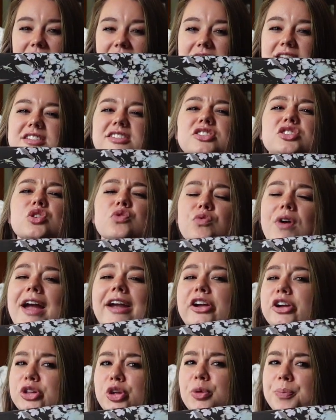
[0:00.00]
This is a
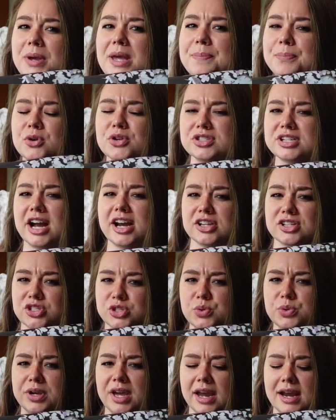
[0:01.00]
regular people size
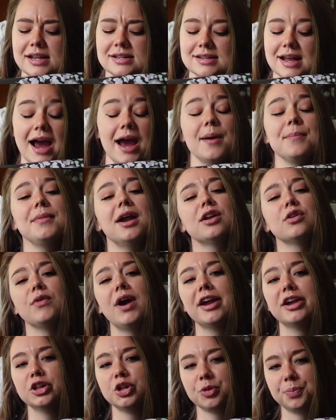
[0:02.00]
suitcase. I am not a
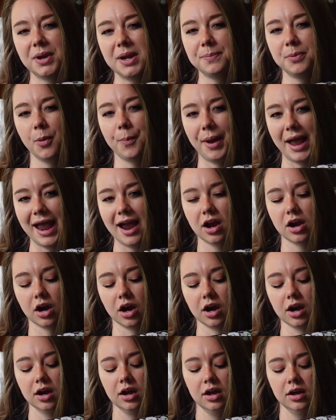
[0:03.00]
regular people
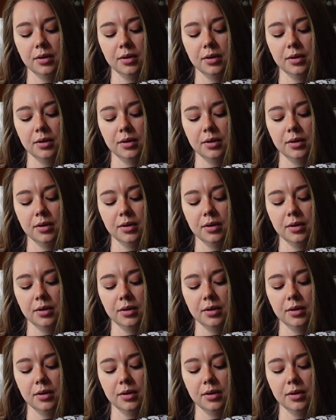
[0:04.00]
packer.